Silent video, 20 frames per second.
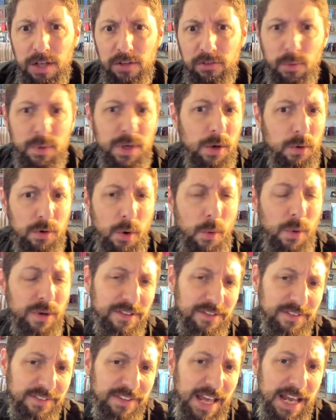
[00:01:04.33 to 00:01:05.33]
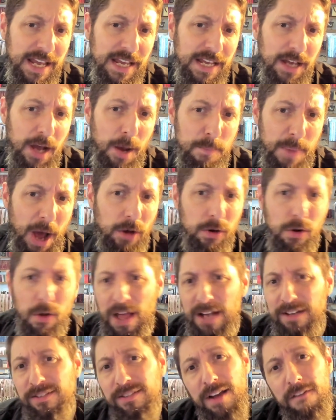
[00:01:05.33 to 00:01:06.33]
So we don't know what to say about all
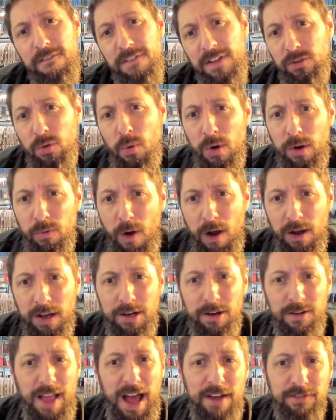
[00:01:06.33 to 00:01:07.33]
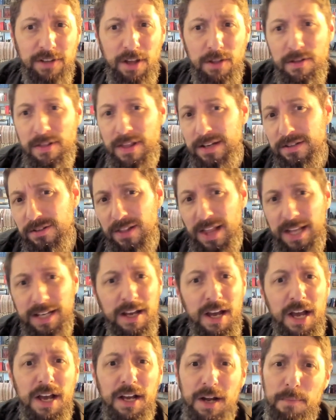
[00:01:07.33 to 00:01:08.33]
that stuff that's going wrong in our lives other than to like
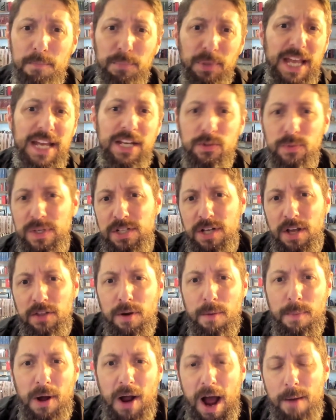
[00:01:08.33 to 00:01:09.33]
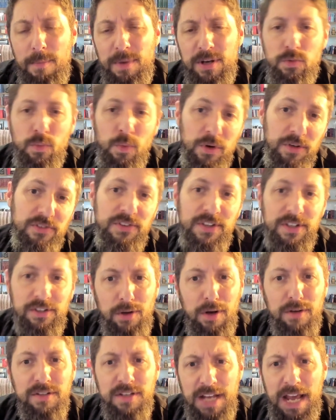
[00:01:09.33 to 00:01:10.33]
complain to each other about how much worse things
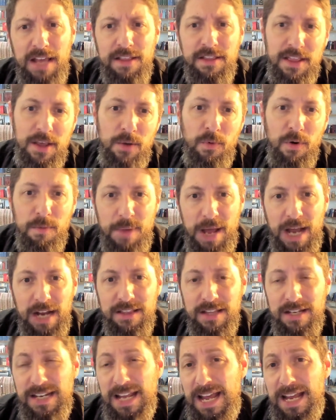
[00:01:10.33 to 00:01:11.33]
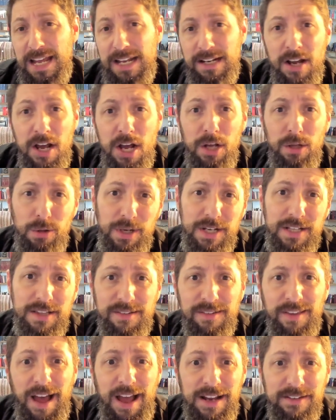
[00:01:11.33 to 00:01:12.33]
are today than they were back in the day and look at the
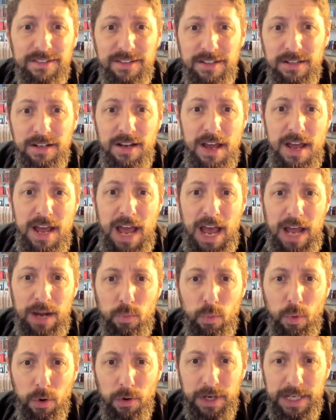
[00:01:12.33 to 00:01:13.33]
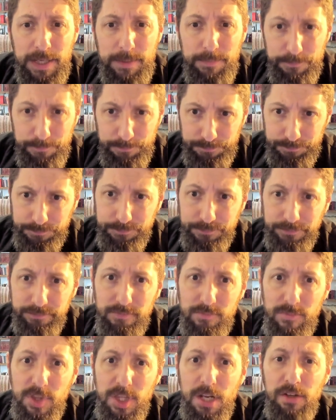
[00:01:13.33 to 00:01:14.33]
signs and and worry.
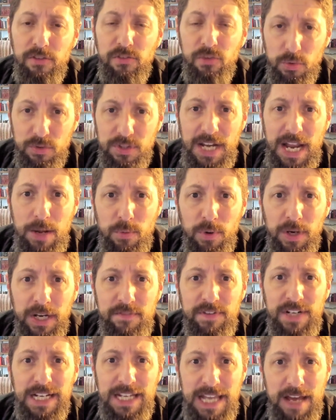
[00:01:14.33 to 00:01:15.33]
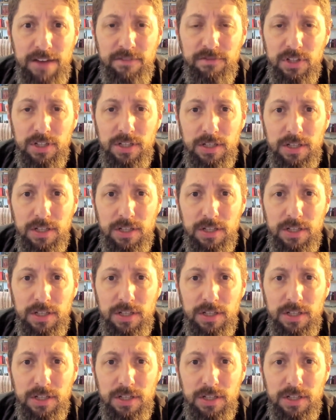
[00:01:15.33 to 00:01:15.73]
So today we're given a gift.